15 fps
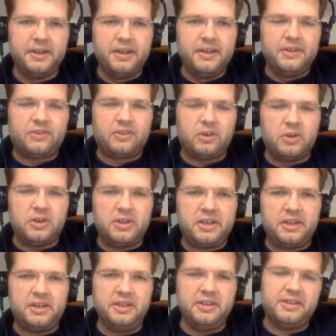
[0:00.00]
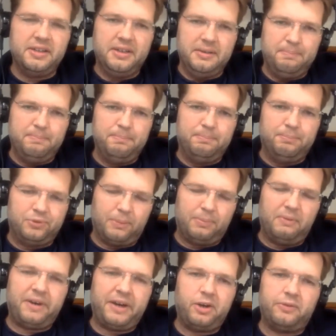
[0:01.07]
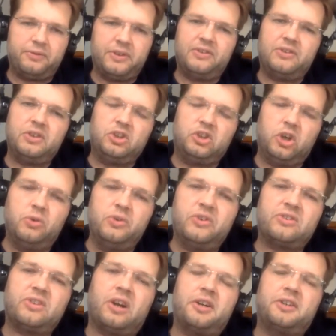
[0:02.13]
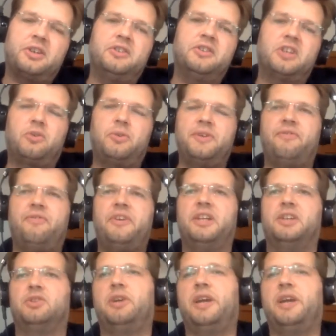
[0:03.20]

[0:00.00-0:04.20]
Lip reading: So here, the problem very often is you don't start on the green field.